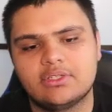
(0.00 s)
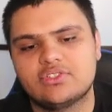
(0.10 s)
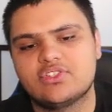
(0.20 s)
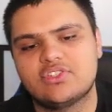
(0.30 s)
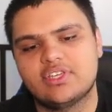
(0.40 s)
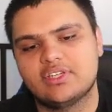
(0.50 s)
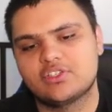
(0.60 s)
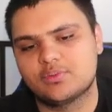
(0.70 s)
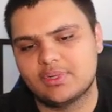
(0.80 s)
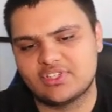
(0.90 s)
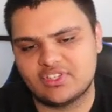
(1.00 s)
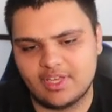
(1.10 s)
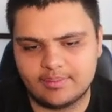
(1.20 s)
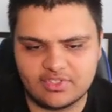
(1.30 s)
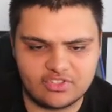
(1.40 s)
Says he had expressed
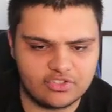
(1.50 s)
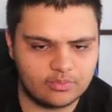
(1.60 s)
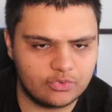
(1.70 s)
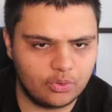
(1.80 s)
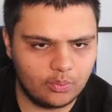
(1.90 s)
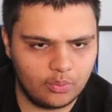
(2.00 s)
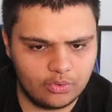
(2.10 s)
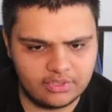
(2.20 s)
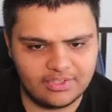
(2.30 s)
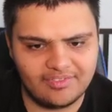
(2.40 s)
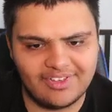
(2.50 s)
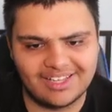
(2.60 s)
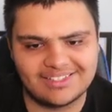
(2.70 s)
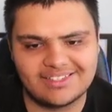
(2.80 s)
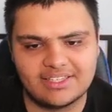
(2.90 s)
skepticism toward the
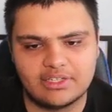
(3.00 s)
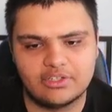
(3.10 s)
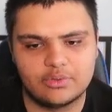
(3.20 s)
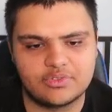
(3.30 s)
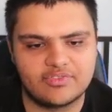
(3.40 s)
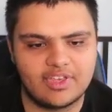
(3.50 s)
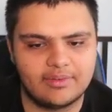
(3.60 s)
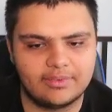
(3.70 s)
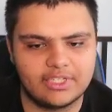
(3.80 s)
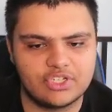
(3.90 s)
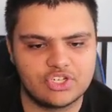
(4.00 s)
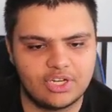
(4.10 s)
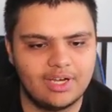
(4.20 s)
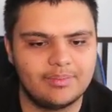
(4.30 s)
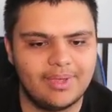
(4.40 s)
vaccine, though his family
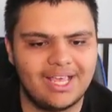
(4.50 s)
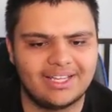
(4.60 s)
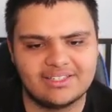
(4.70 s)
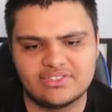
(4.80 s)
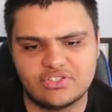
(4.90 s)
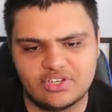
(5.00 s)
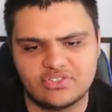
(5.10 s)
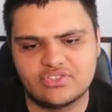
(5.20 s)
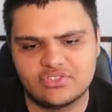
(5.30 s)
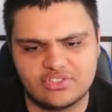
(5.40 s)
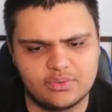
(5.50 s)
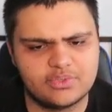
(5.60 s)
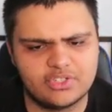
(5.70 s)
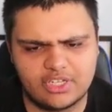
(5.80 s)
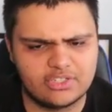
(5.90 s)
shot back at suggestions he
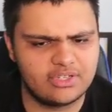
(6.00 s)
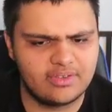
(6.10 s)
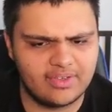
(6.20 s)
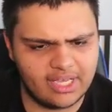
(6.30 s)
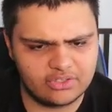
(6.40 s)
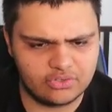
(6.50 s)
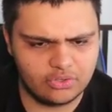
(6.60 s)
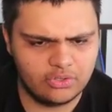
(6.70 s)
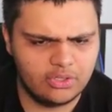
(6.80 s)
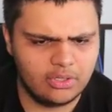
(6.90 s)
was an anti-vaxxer.